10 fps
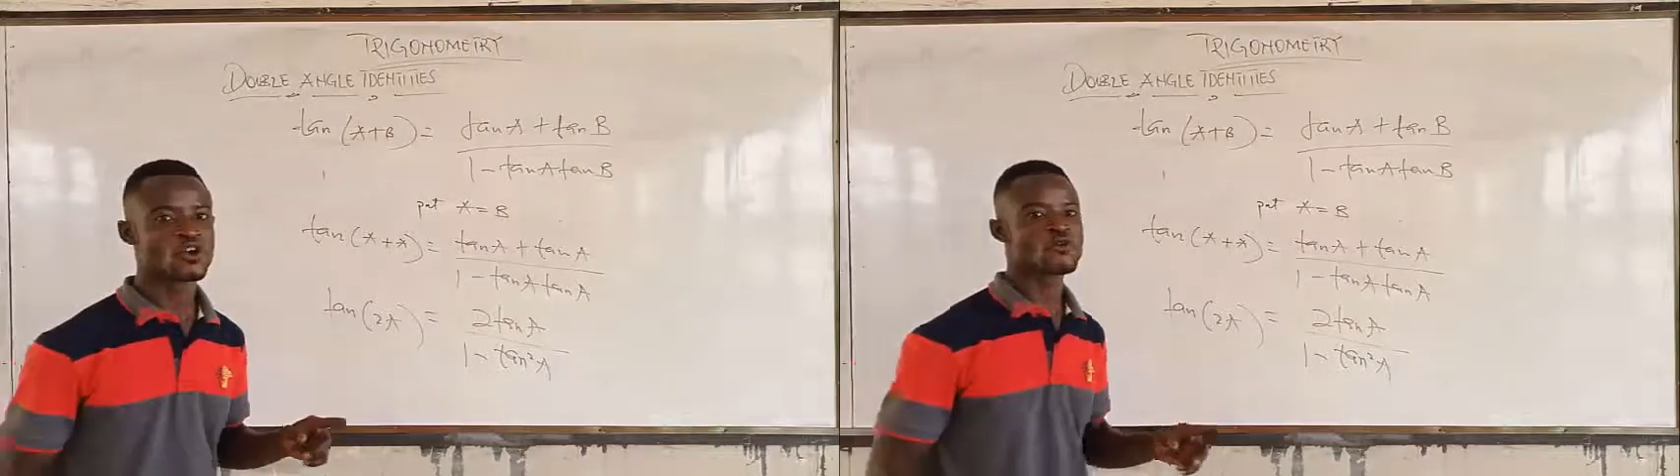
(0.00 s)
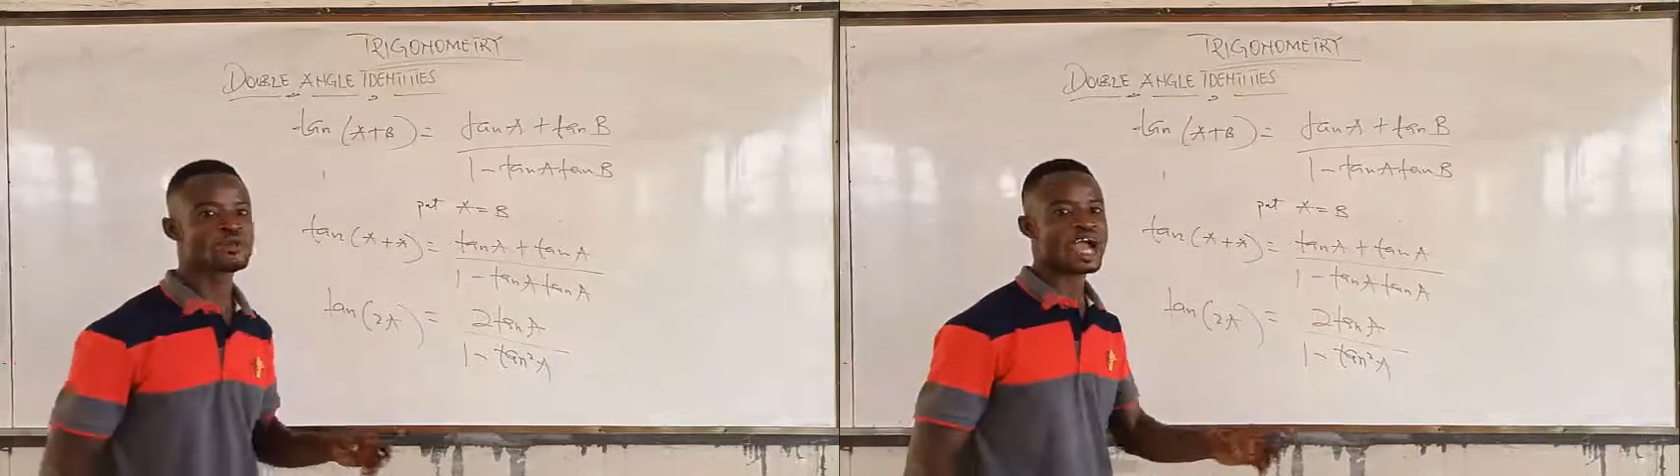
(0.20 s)

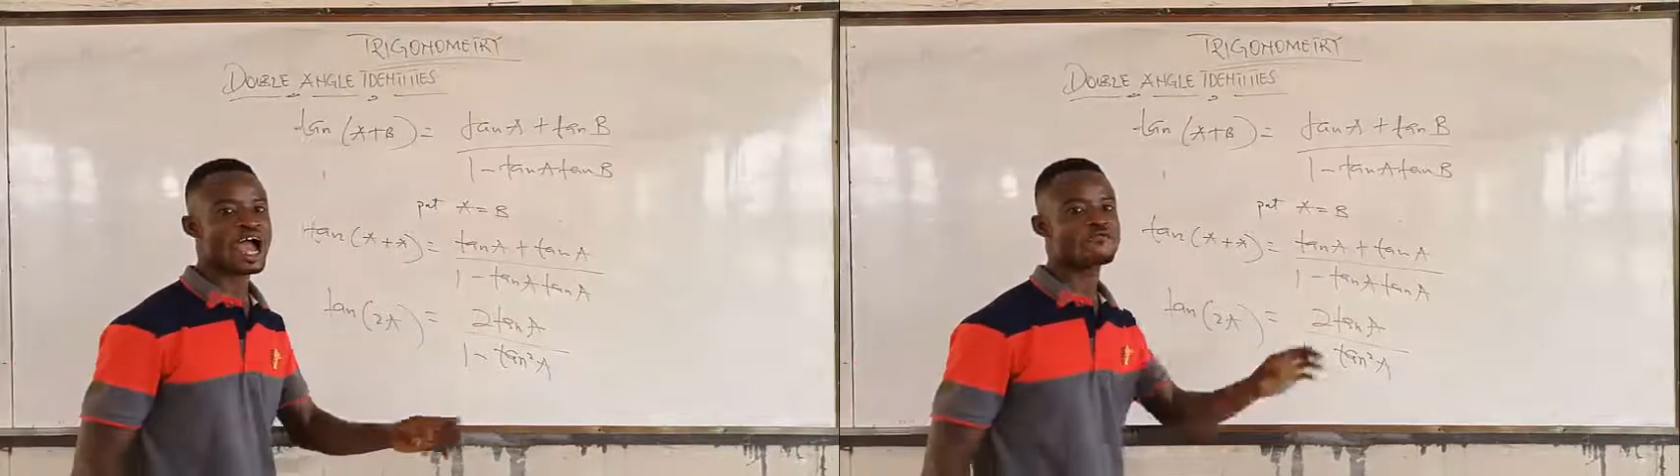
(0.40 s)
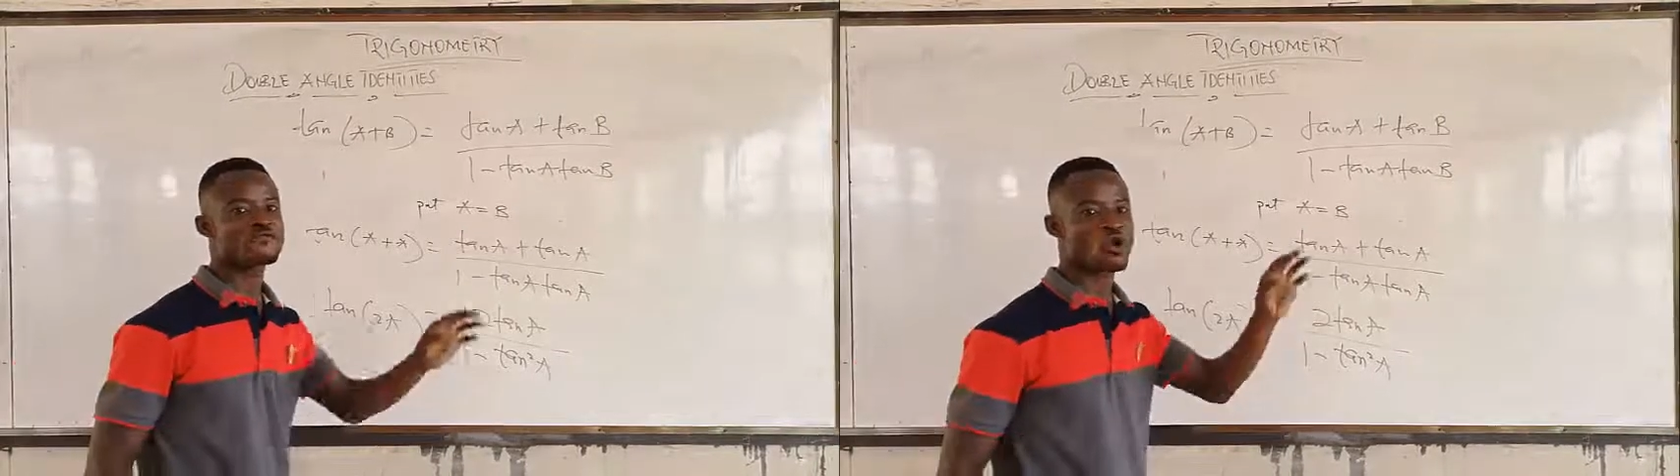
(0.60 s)
we
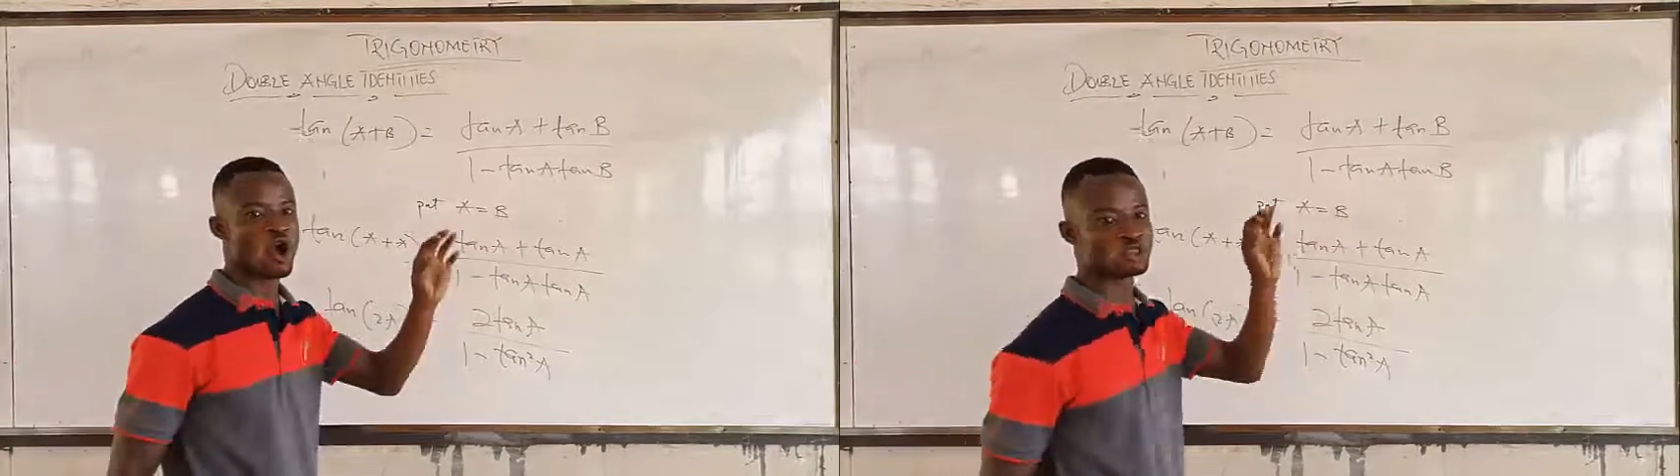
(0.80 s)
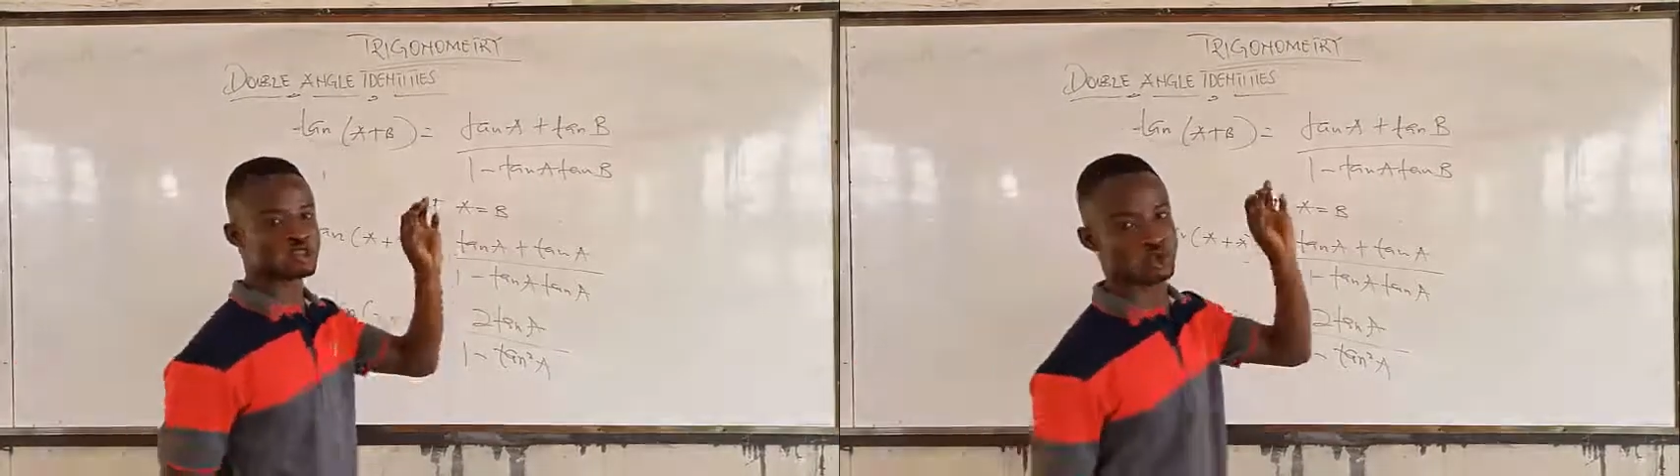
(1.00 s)
have
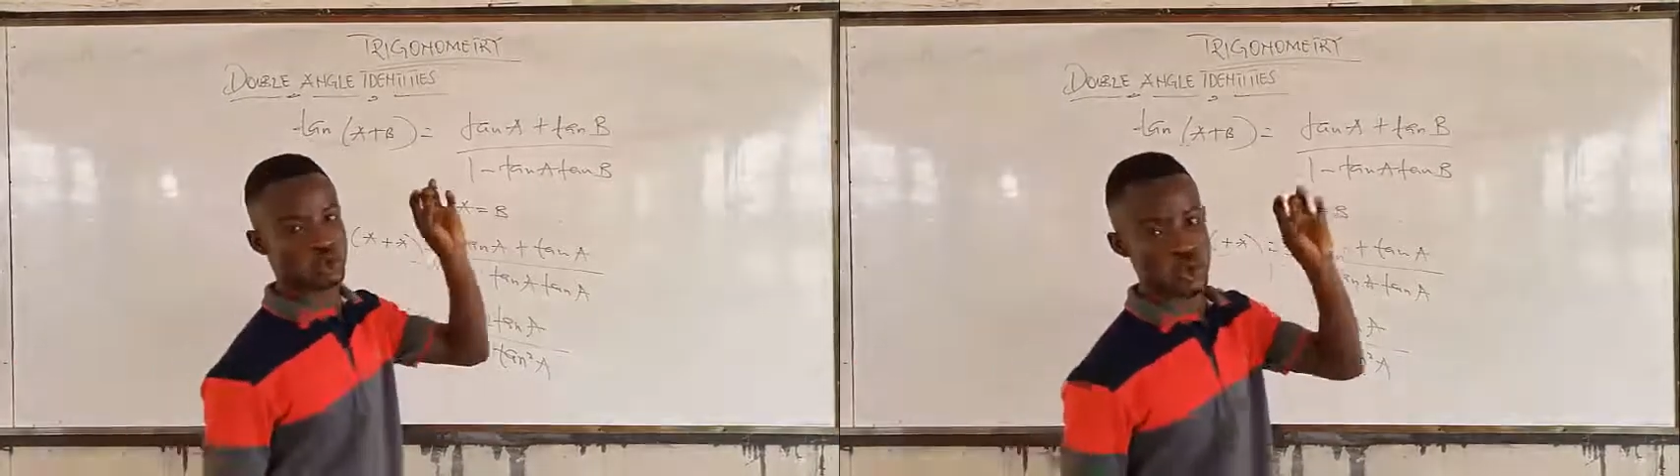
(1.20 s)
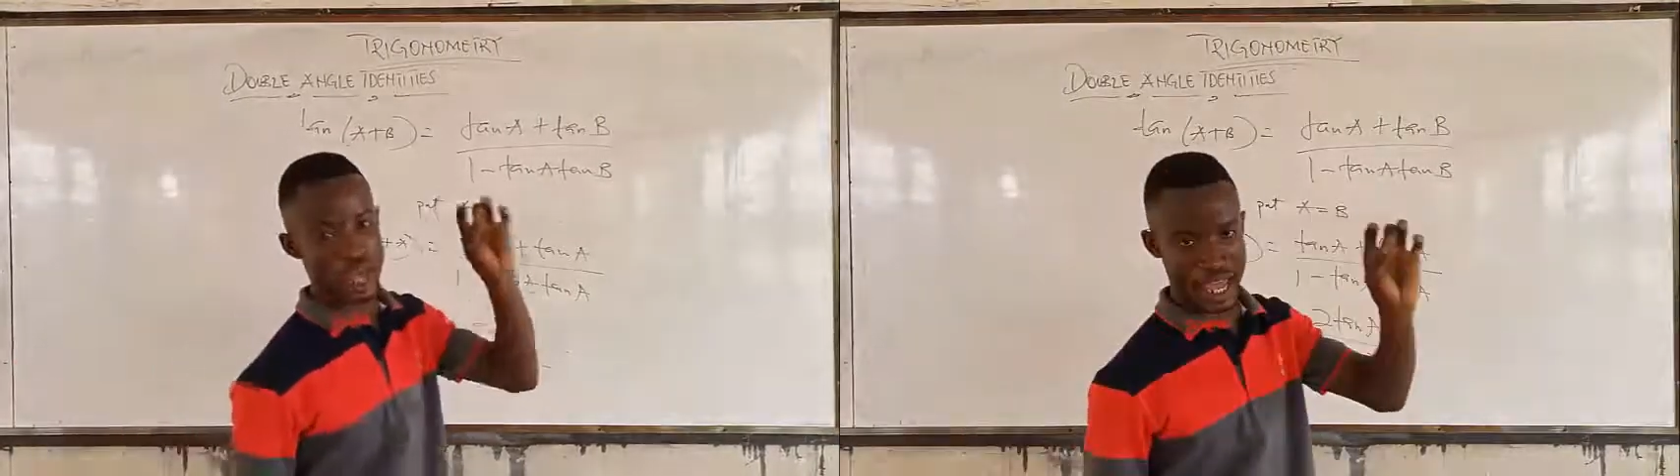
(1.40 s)
cos
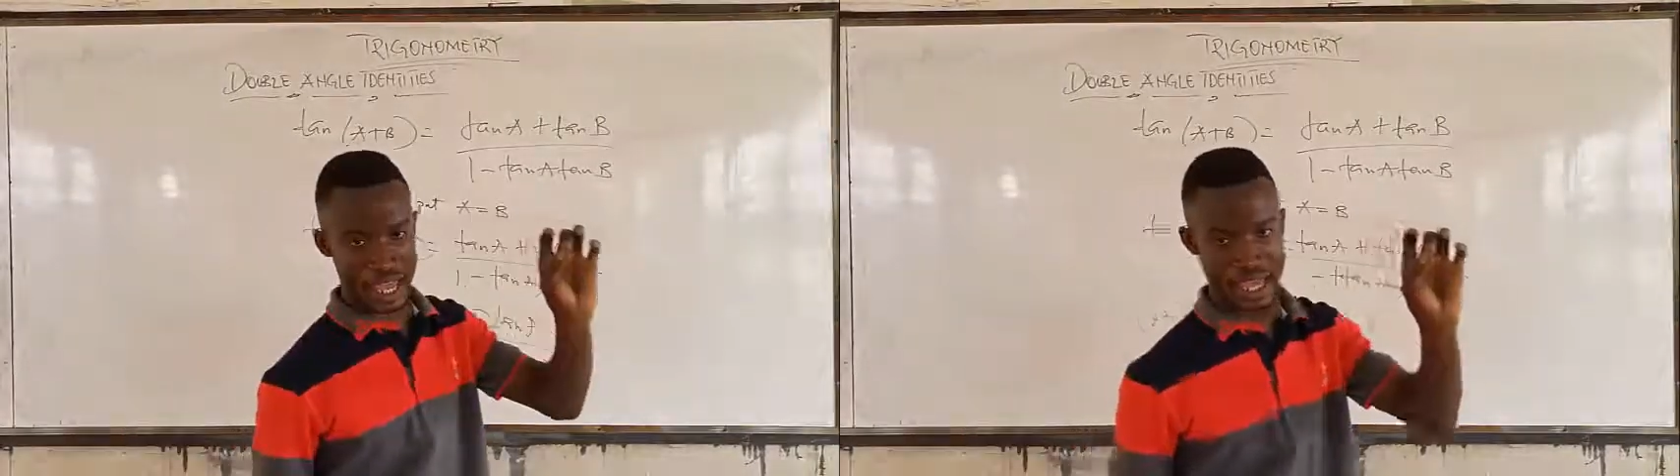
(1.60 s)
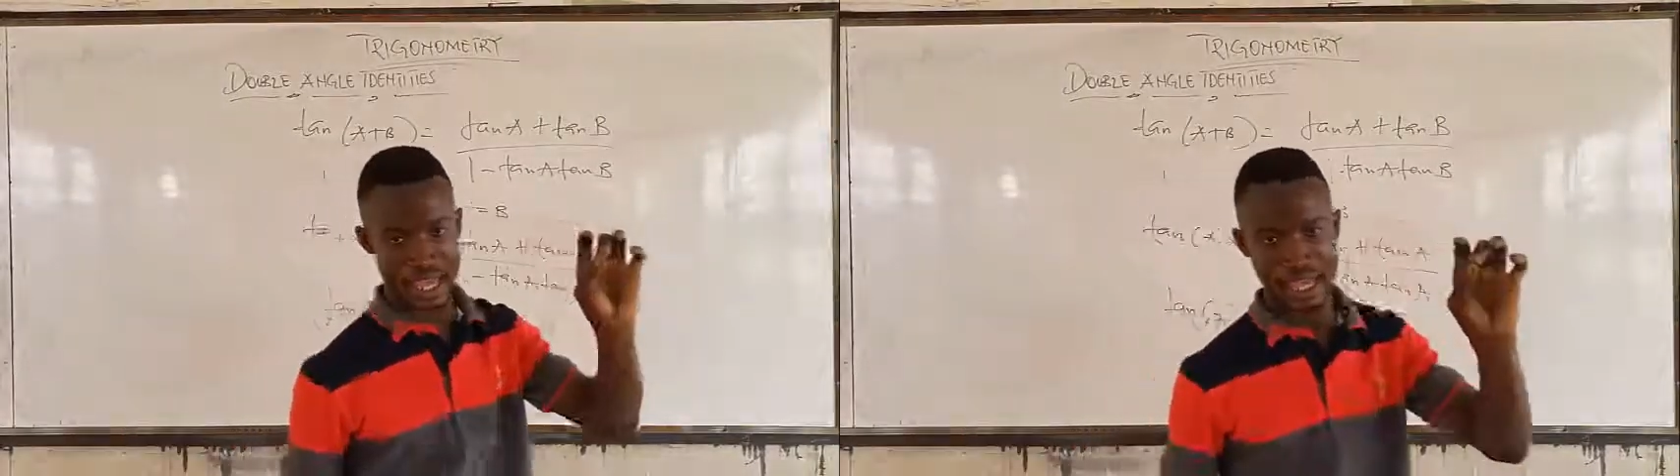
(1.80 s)

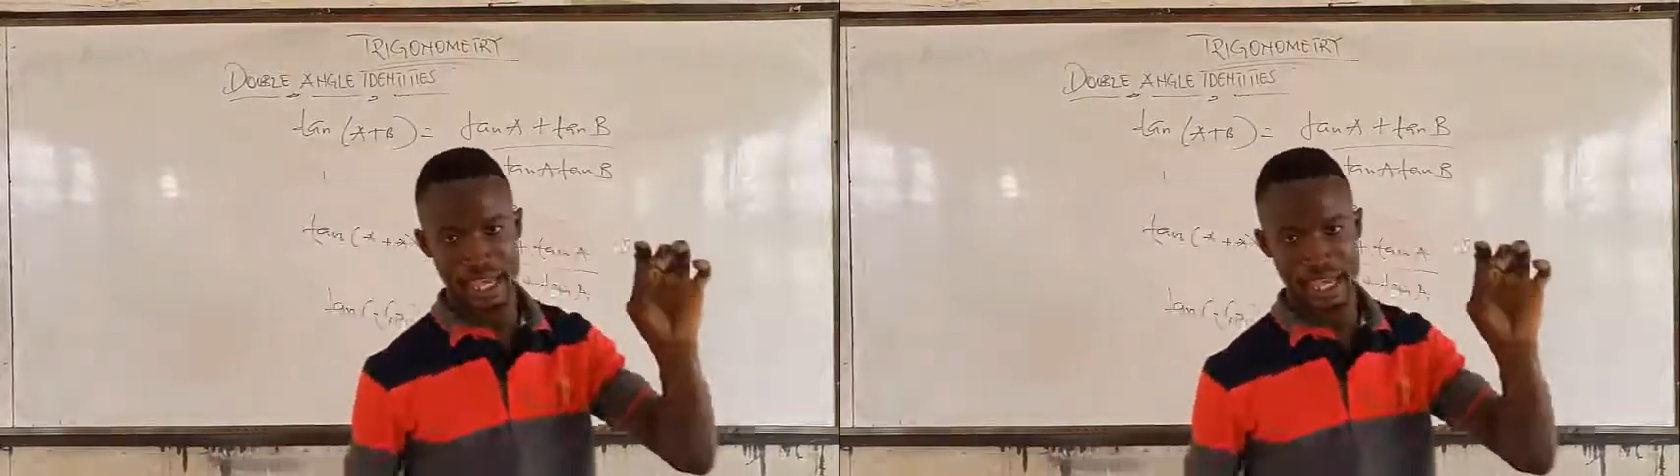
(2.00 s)
2A.